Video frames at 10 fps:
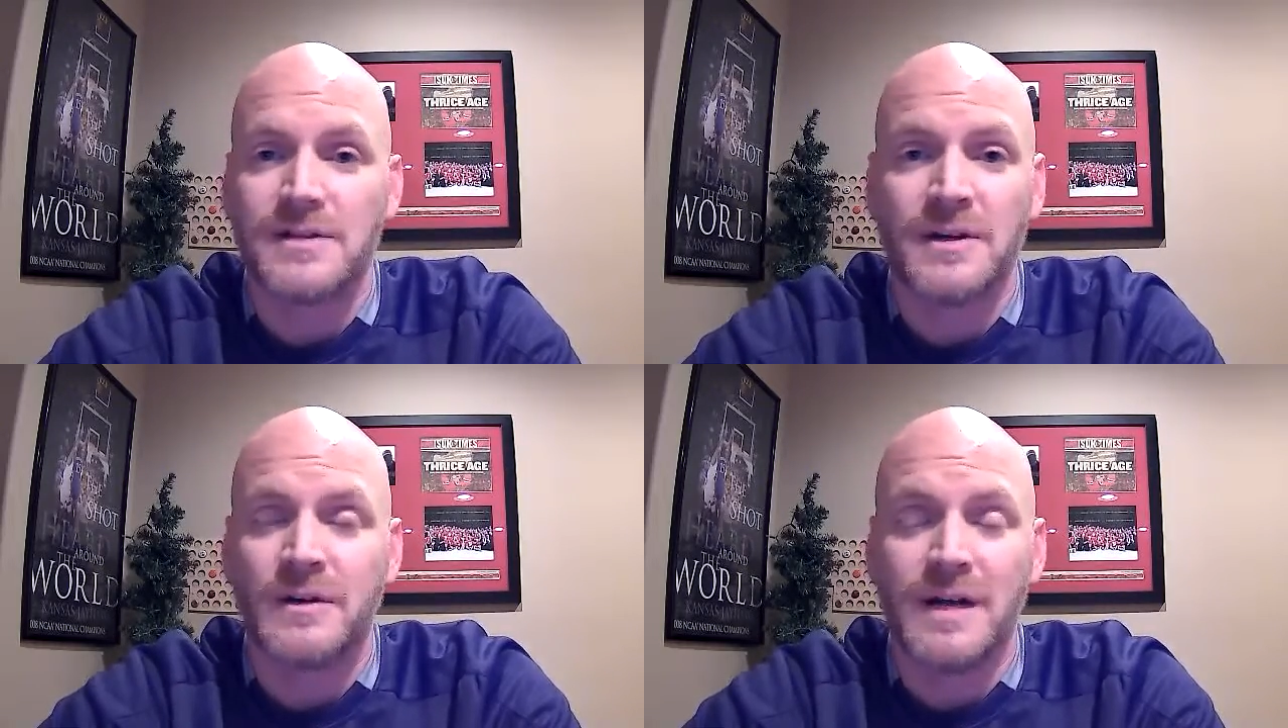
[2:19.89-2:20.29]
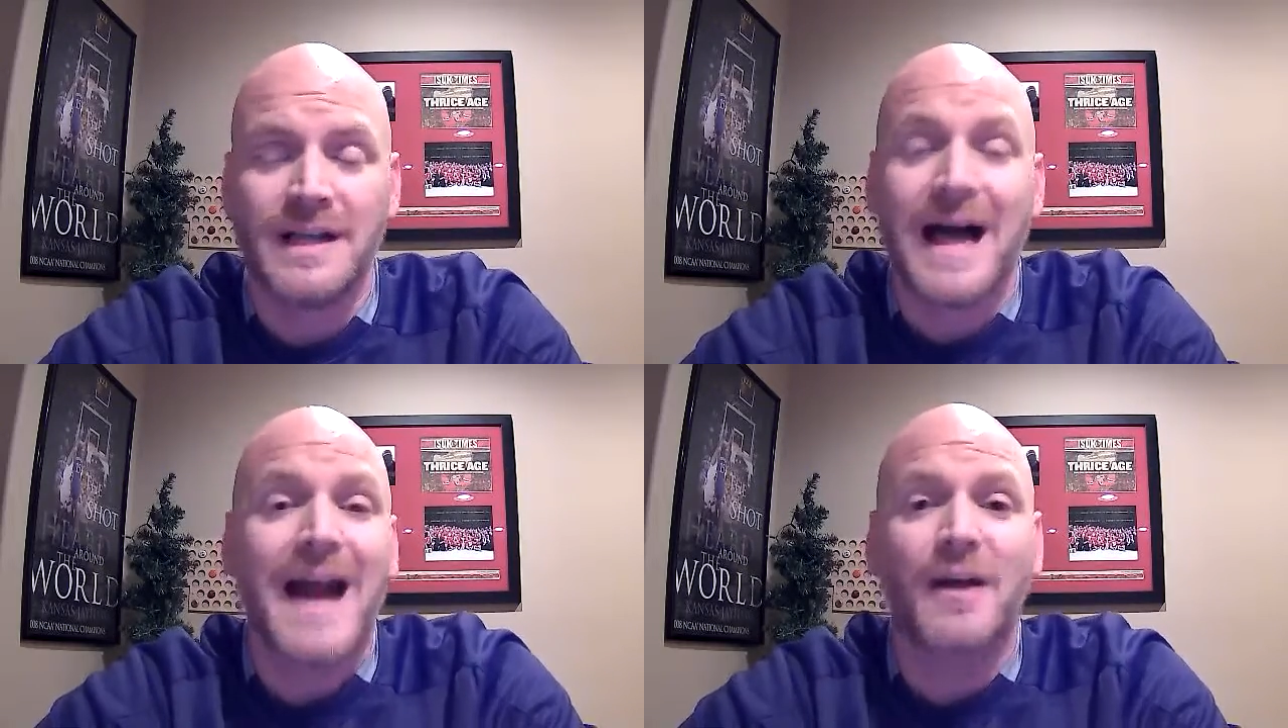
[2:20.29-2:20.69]
So a
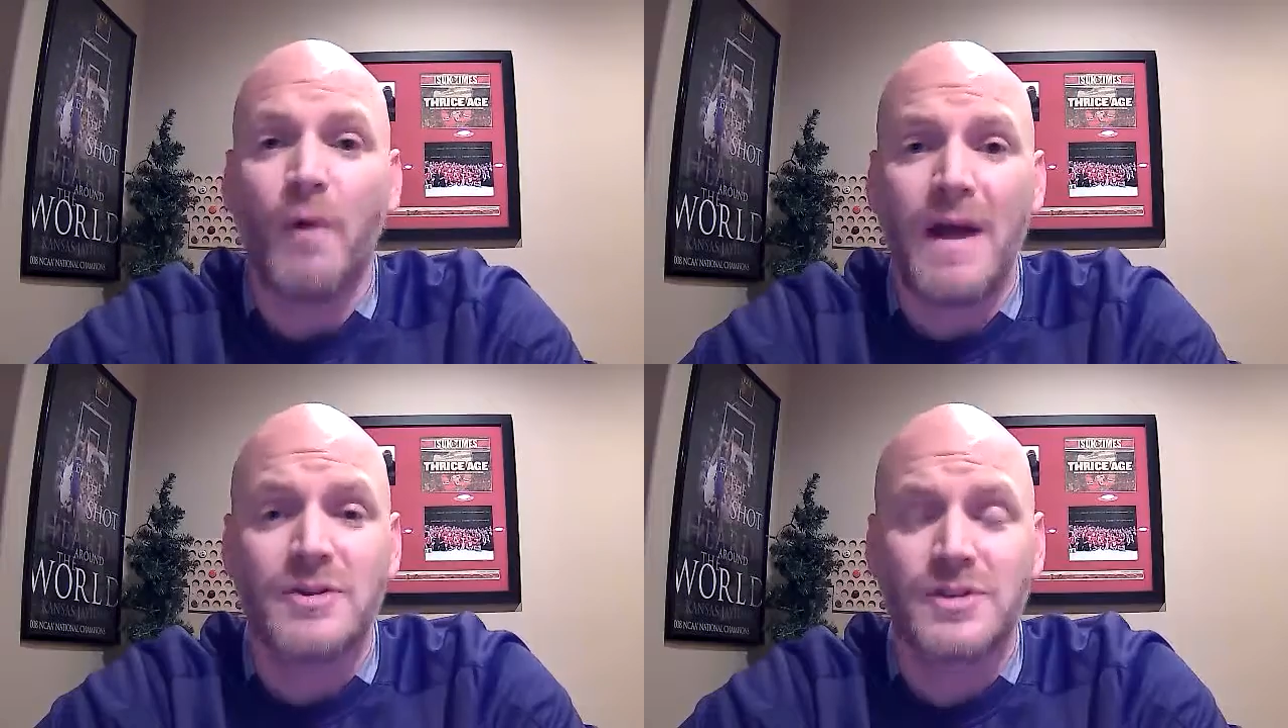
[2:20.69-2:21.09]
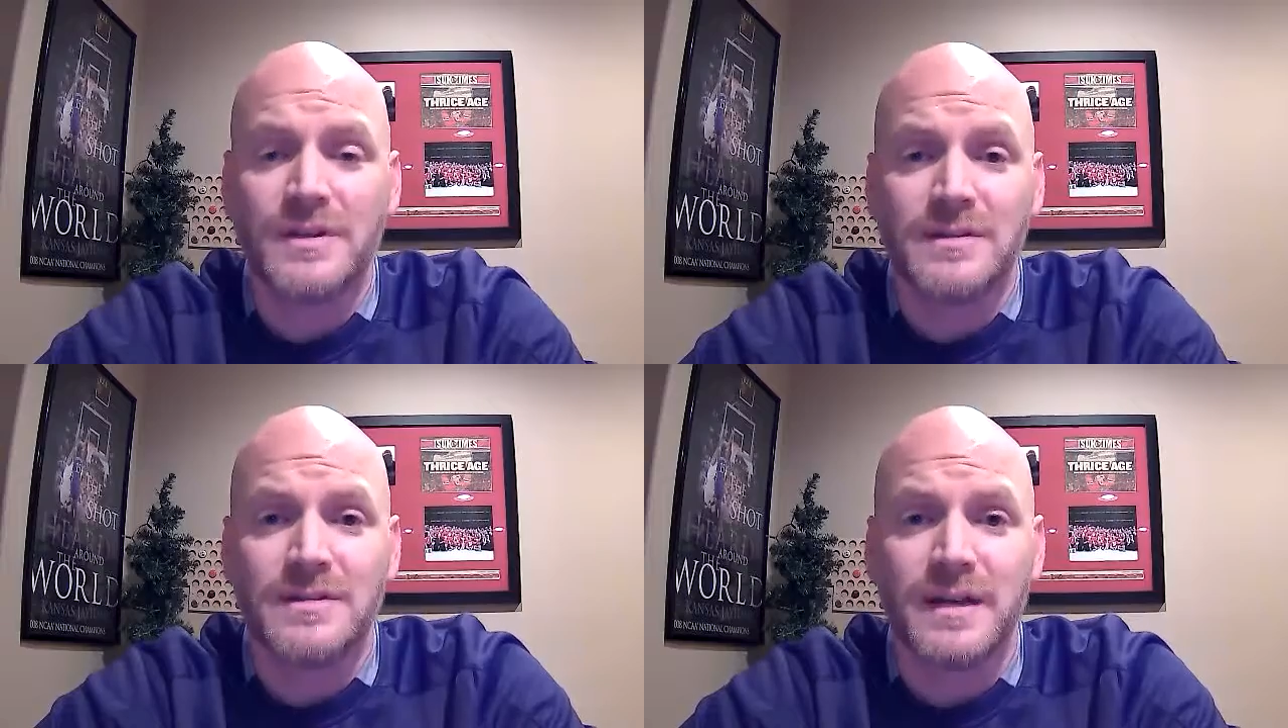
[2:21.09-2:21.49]
lot of
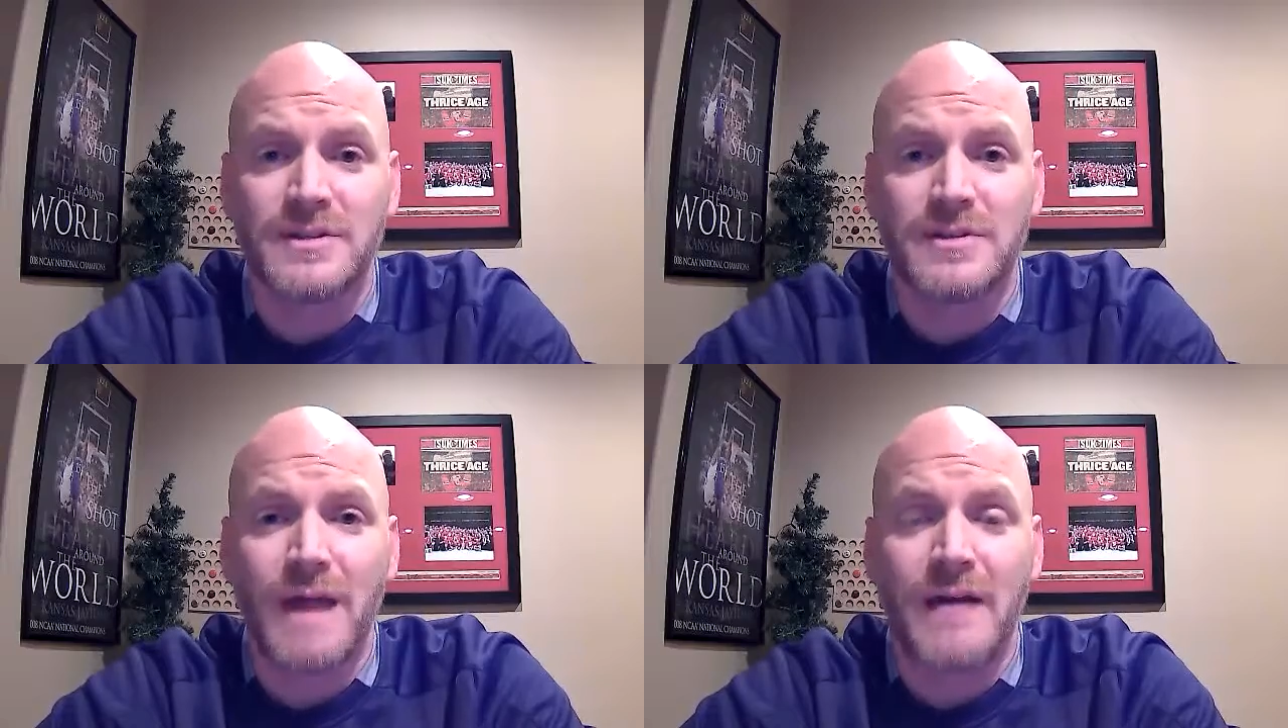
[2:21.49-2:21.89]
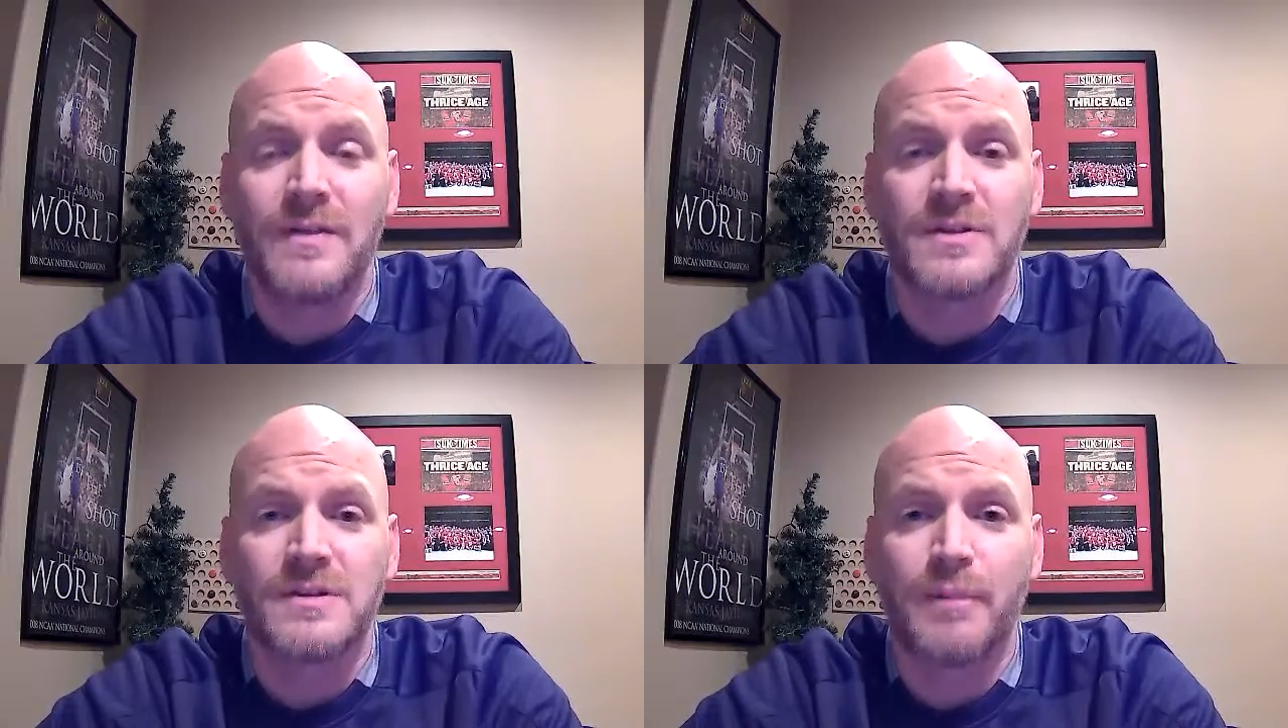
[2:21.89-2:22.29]
questions
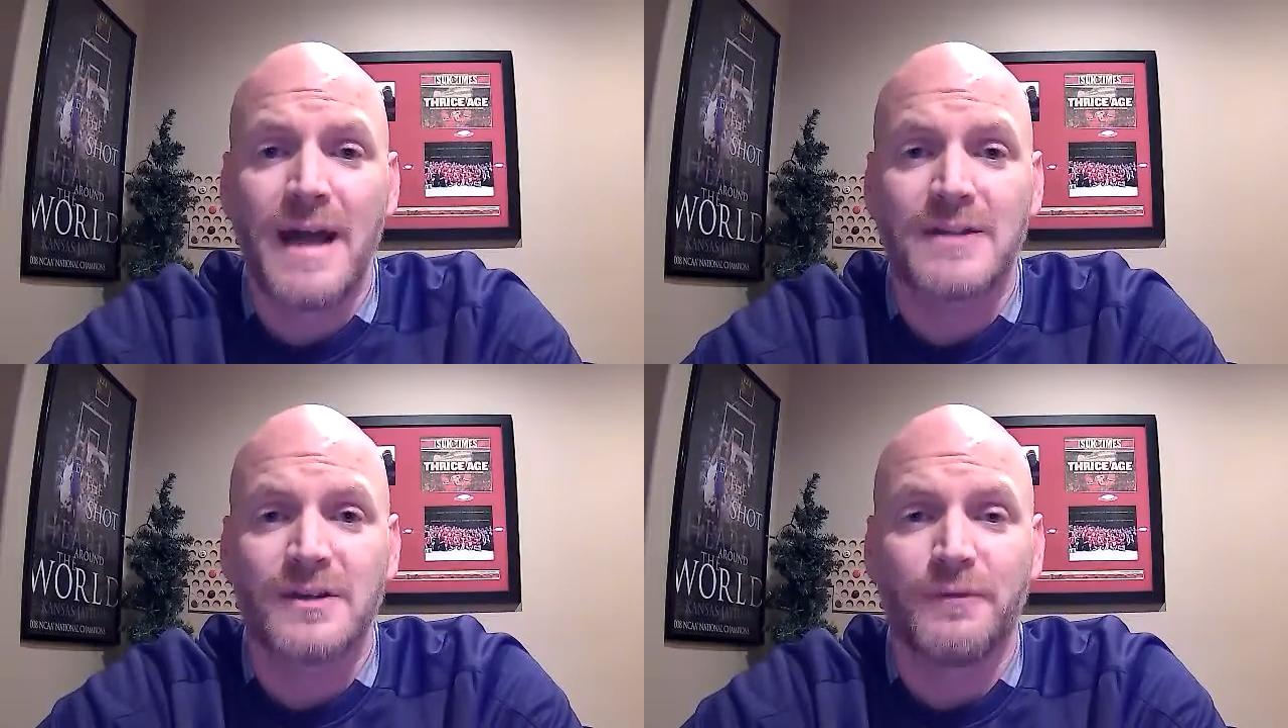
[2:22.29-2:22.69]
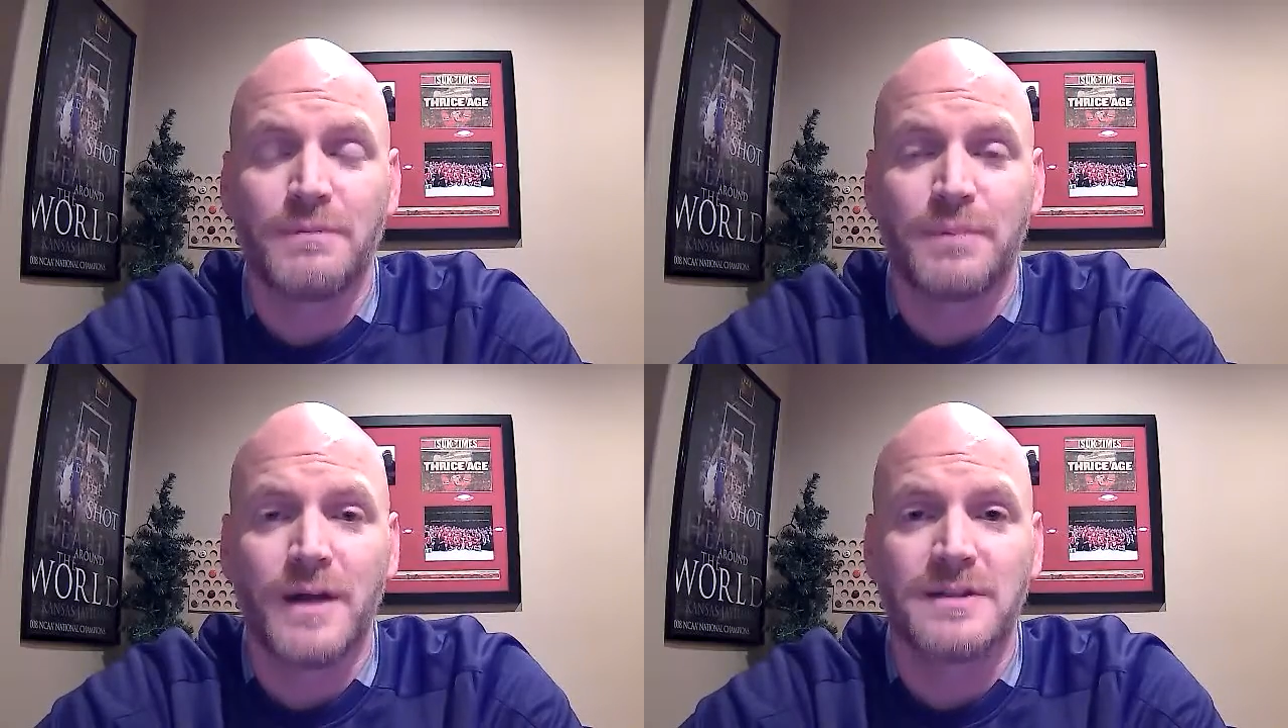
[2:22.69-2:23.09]
surrounding this Nebraska
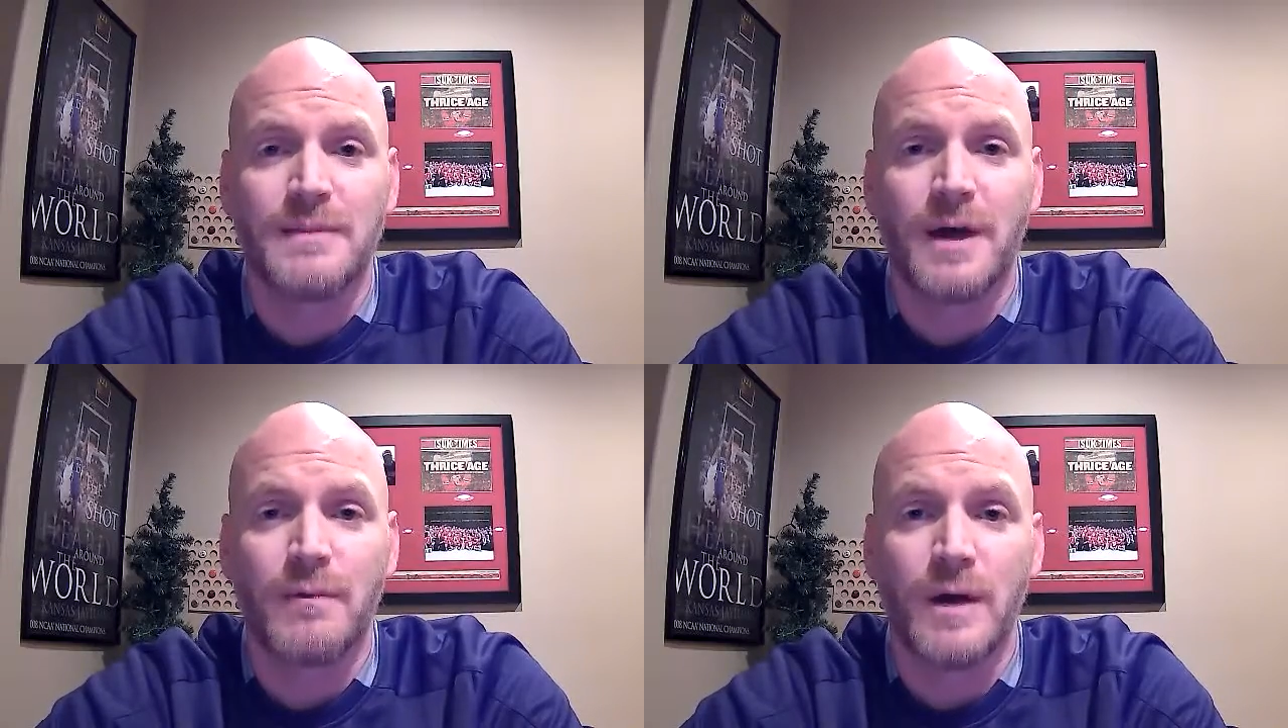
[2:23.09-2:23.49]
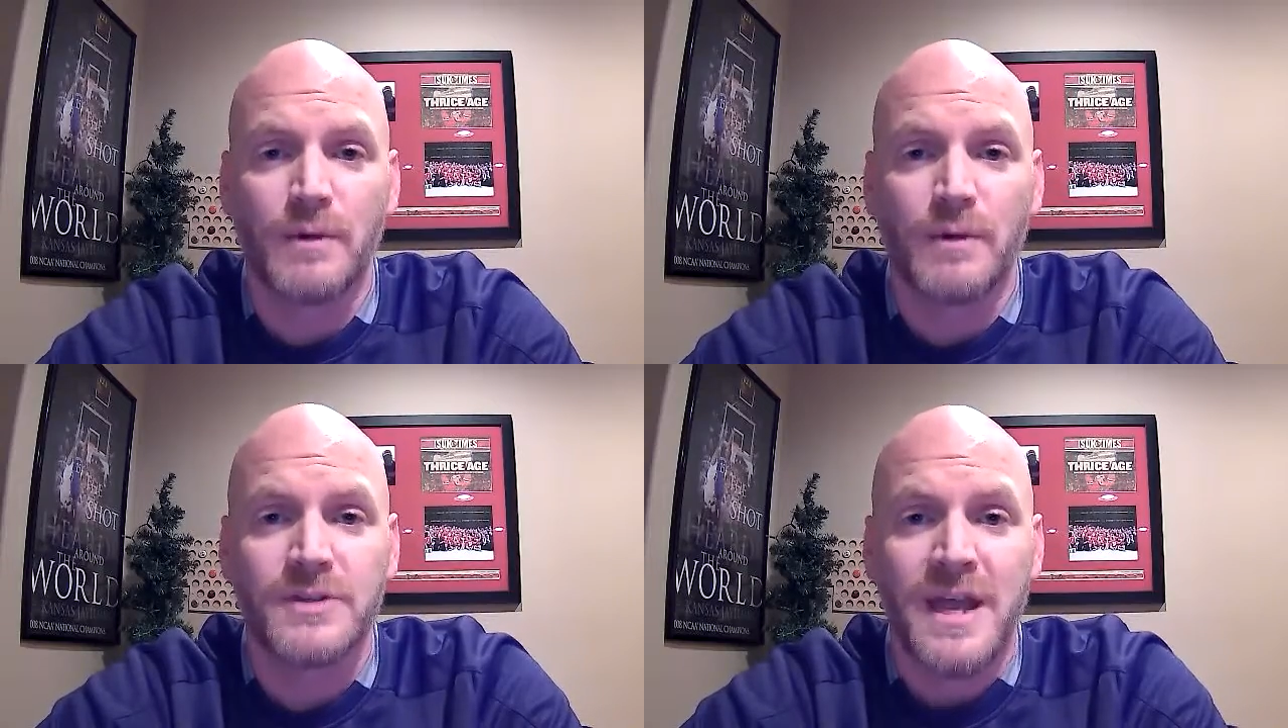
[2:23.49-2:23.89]
football team on
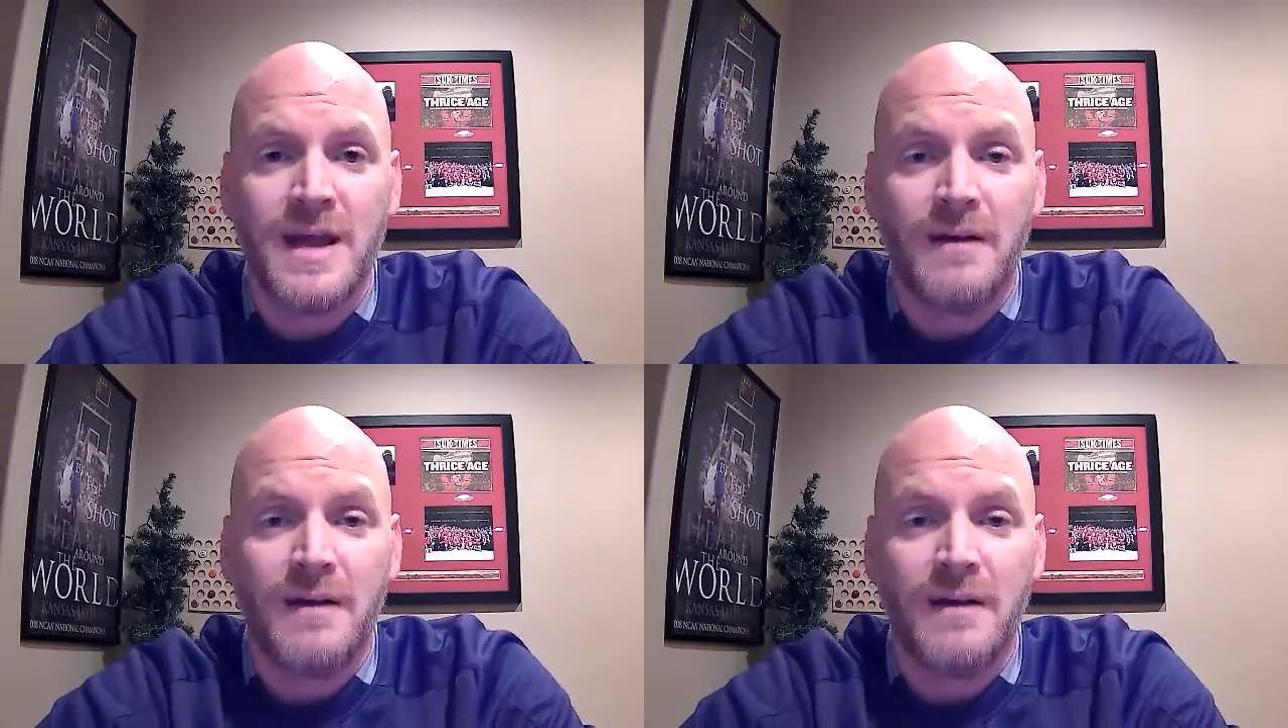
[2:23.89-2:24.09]
what was,